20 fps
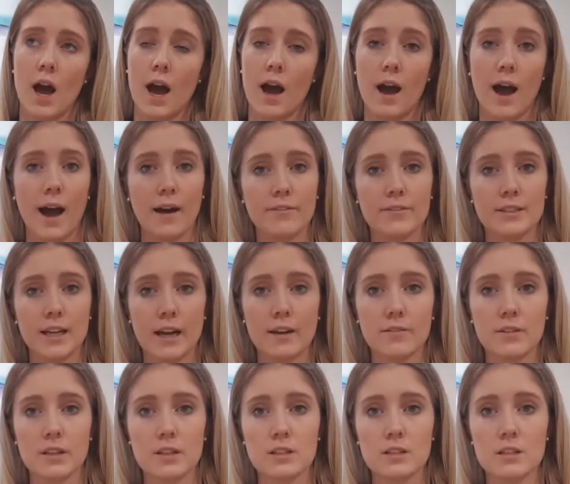
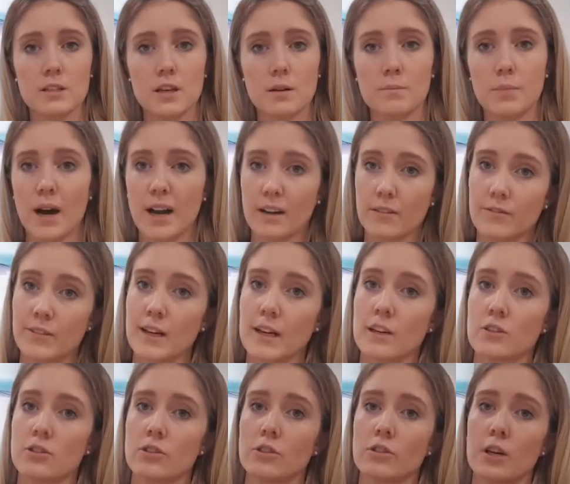affidavits, binding
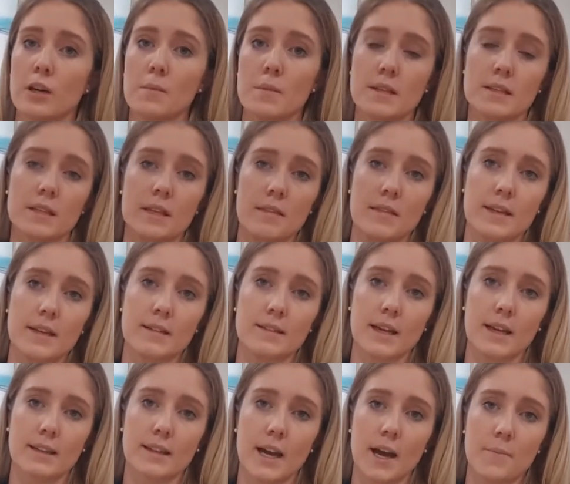financial agreements and things
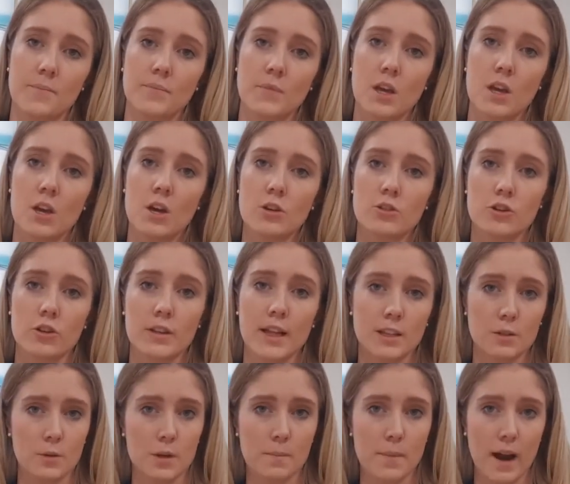like that. So
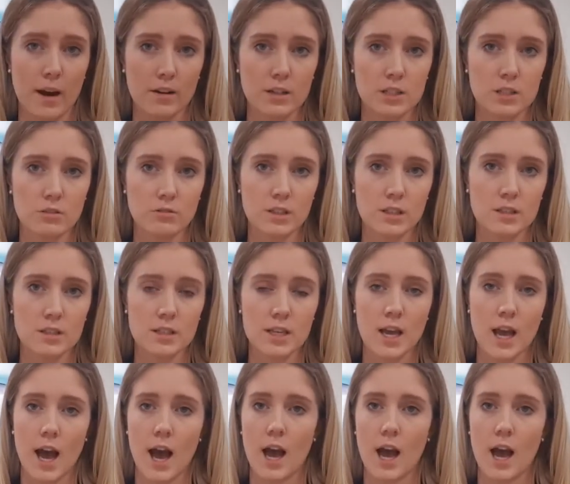that's what a barrister is.